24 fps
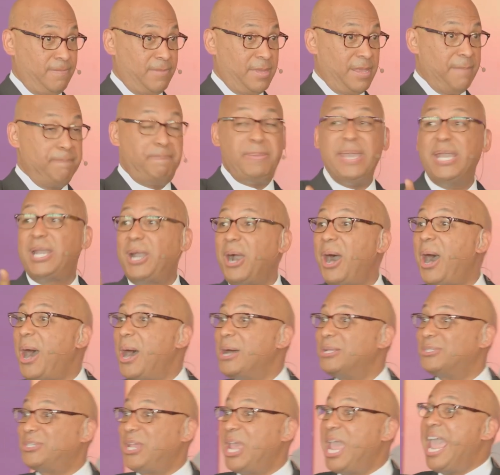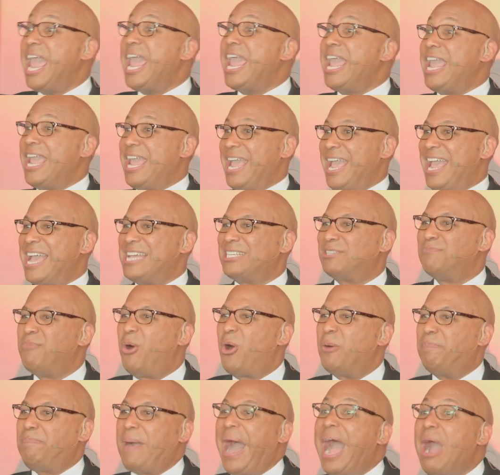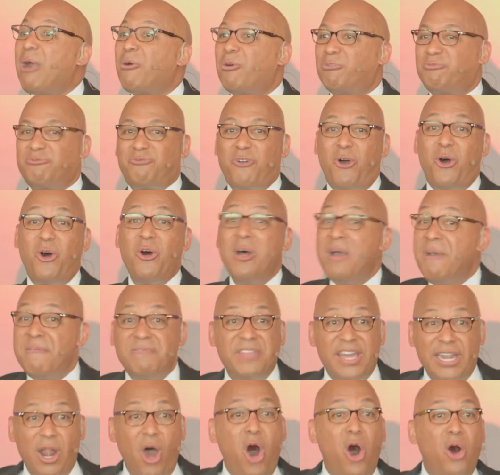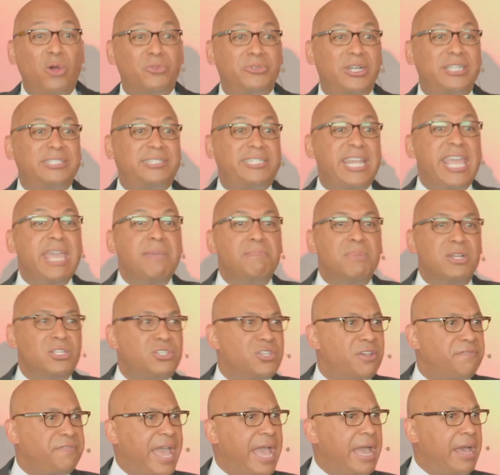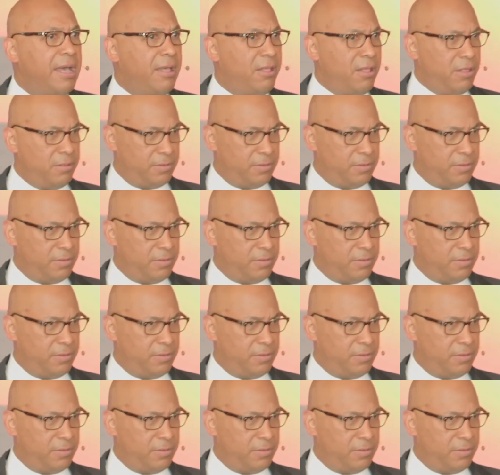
because he is more powerful than all the demons of hell.